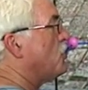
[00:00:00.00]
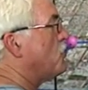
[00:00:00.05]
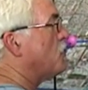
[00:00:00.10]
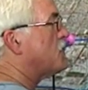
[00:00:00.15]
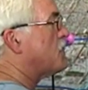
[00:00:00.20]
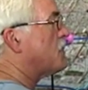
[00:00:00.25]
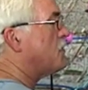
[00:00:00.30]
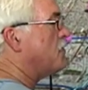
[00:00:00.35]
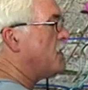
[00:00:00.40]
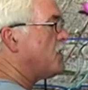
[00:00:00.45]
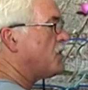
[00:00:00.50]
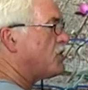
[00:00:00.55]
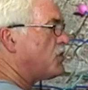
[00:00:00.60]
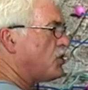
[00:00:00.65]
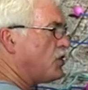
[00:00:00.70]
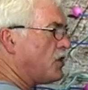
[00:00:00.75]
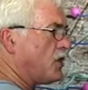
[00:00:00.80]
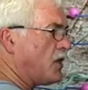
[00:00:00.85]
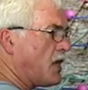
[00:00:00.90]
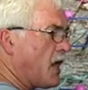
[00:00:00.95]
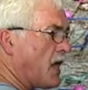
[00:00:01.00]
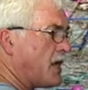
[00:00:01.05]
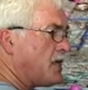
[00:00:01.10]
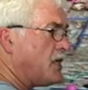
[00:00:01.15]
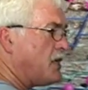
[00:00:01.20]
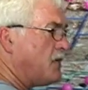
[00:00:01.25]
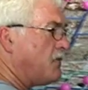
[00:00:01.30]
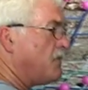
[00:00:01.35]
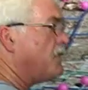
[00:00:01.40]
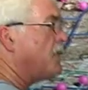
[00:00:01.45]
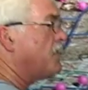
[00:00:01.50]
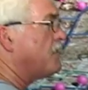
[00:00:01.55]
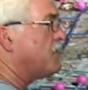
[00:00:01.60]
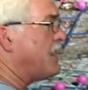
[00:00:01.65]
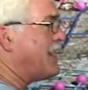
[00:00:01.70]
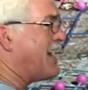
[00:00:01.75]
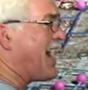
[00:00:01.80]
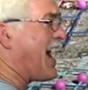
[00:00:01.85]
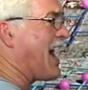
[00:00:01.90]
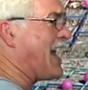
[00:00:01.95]
was commissioned in
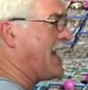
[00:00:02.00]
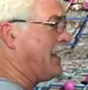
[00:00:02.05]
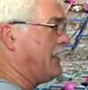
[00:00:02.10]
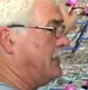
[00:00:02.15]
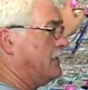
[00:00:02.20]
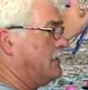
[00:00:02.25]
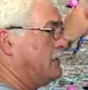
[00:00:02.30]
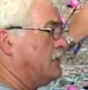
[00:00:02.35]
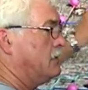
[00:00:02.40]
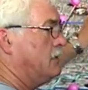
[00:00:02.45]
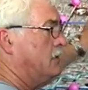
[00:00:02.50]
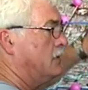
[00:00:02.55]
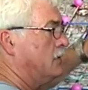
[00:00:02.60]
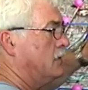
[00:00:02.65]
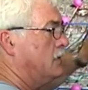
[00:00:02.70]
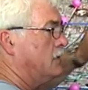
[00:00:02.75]
1959.